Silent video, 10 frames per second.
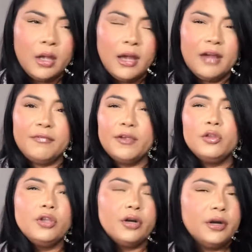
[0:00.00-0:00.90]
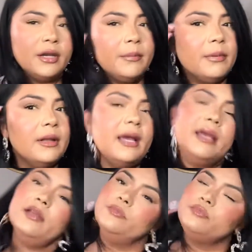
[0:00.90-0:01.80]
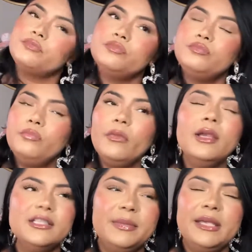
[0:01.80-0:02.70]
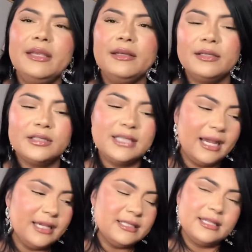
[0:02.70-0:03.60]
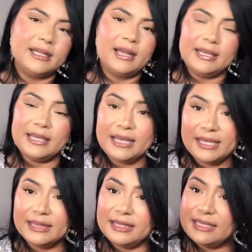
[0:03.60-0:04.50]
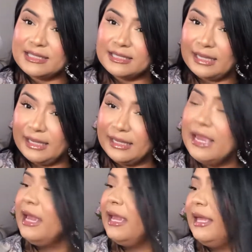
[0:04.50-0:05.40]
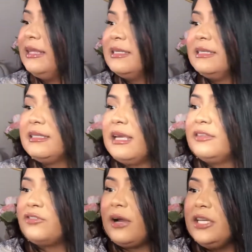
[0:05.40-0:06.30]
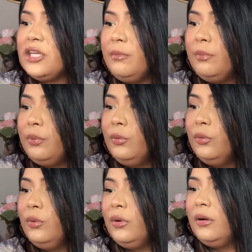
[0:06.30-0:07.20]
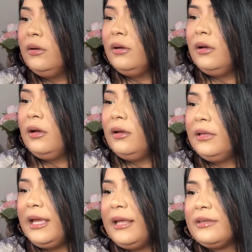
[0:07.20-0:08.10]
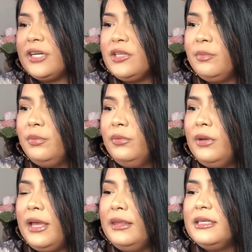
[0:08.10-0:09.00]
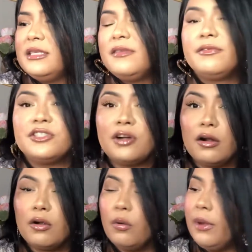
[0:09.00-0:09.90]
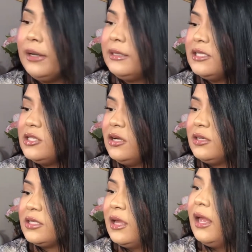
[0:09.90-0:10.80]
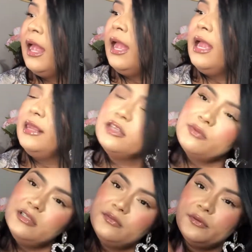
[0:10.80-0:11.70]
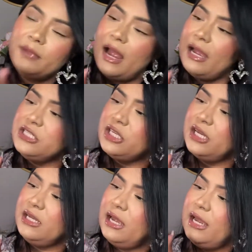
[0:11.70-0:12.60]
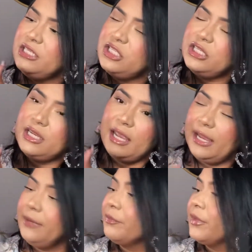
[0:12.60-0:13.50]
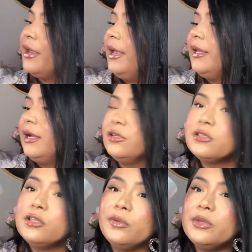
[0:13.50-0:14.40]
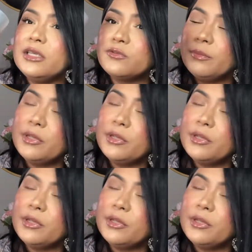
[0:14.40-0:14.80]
I feel dirty, but like, it's been times that I need this thing. And this is a dry shampoo. dry shampoo, and this is charcoal one detox, and this one is from IGK, and I just love this one